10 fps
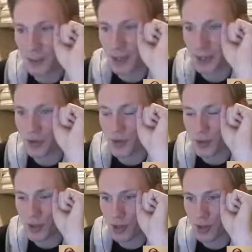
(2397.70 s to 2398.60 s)
true
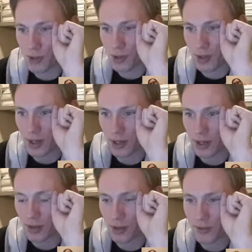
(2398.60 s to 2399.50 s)
too. I don't know
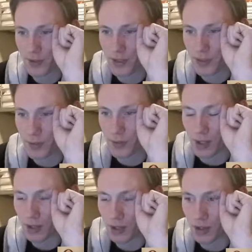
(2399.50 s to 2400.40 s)
if it's, well, I don't
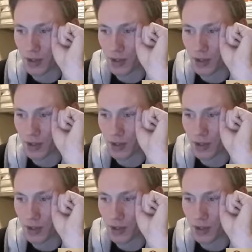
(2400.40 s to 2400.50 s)
know.